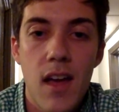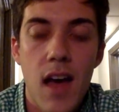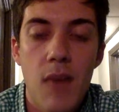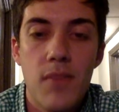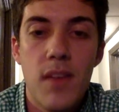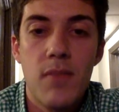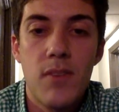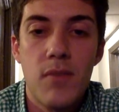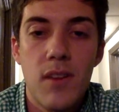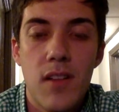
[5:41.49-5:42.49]
I want them to
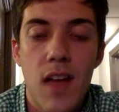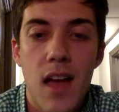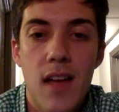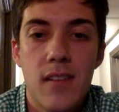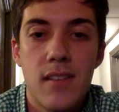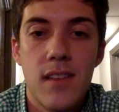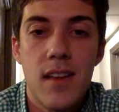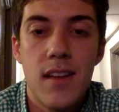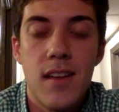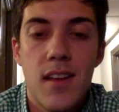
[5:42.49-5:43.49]
realize that,